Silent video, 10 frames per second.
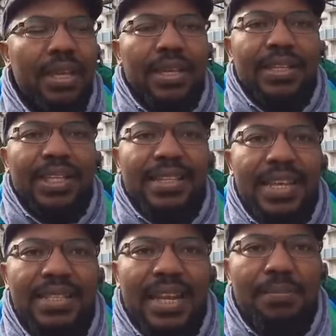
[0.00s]
the
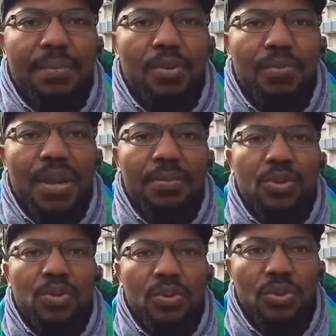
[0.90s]
things that people will be able
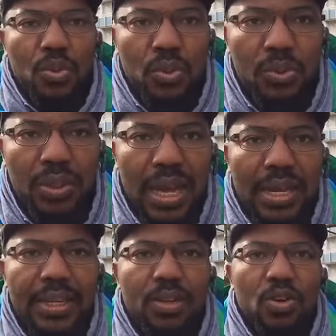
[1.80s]
to do,
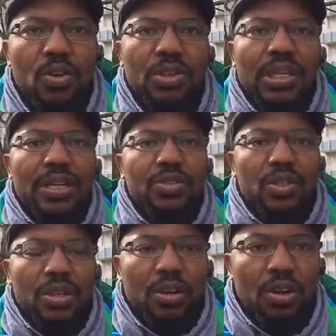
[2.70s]
and they go contrary to
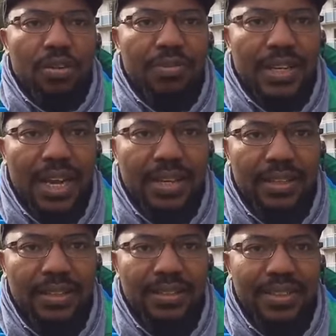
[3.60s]
the law of the land.
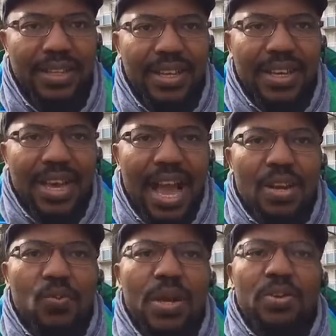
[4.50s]

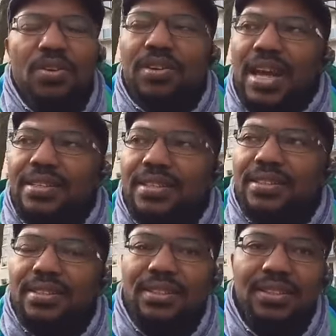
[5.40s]
And when you write it,
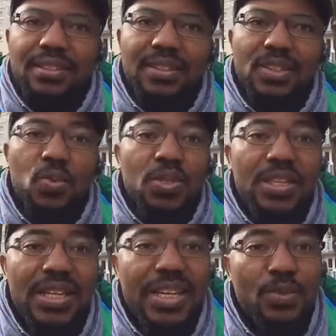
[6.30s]
you will
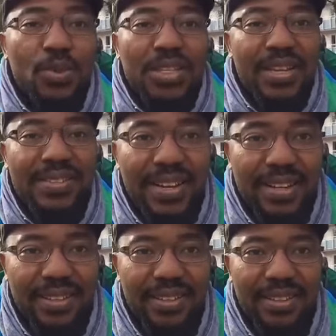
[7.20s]
see that you will start
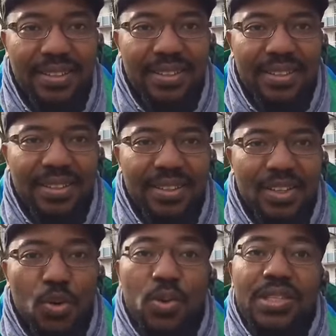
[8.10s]
selling.
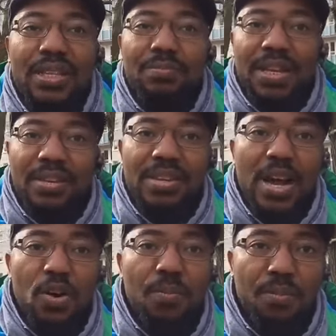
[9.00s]
You will start making your
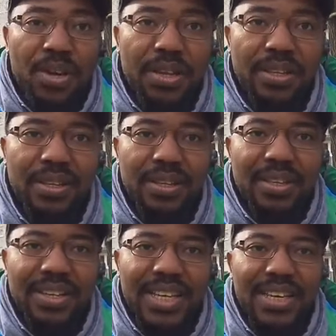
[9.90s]
own money
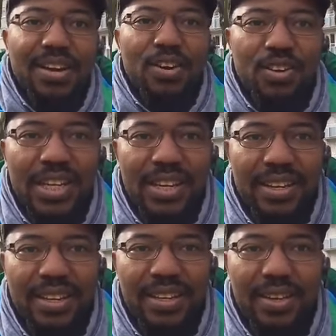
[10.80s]
in your own
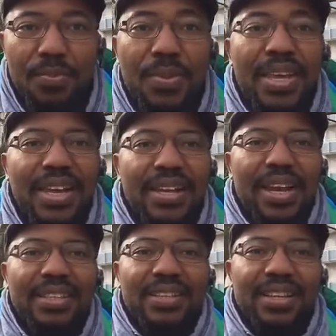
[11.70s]
area. Be a
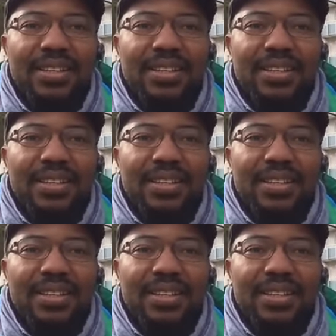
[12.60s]
writer.